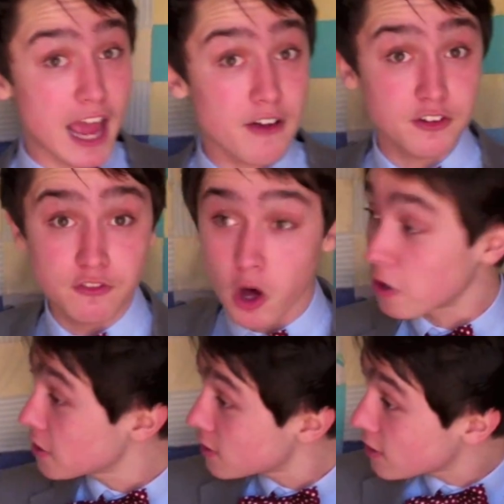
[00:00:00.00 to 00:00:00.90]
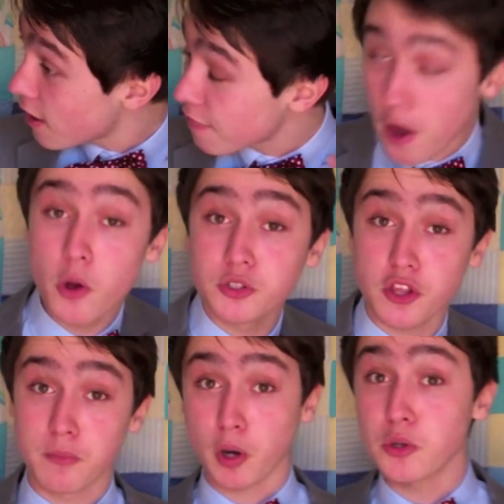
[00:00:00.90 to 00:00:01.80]
have it, folks. Those are
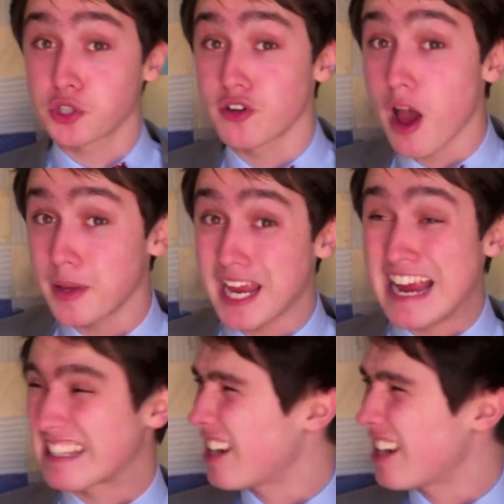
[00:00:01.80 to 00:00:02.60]
the BROSCAR nominees.